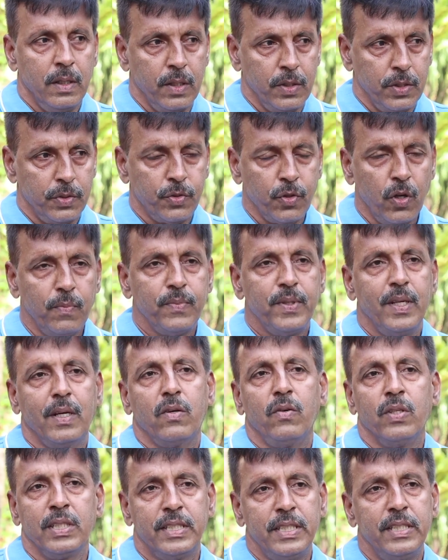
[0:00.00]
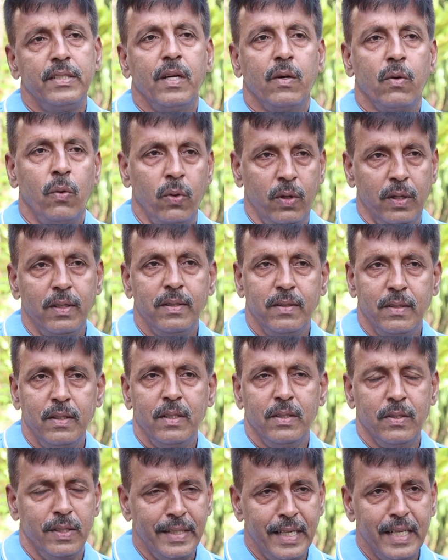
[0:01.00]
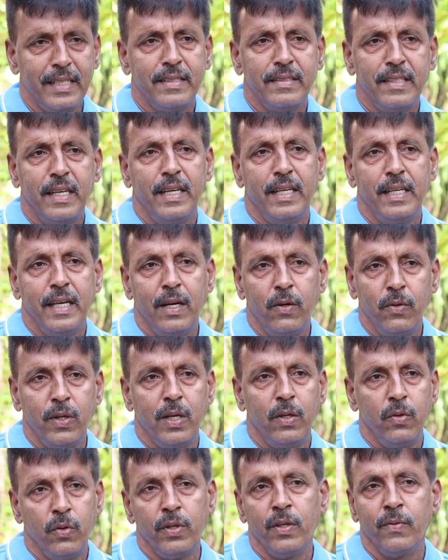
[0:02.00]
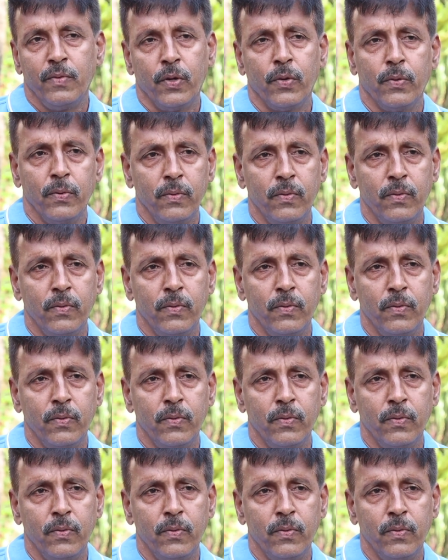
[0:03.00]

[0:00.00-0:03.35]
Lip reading: stop the concede the goal. So that's the area we are looking for.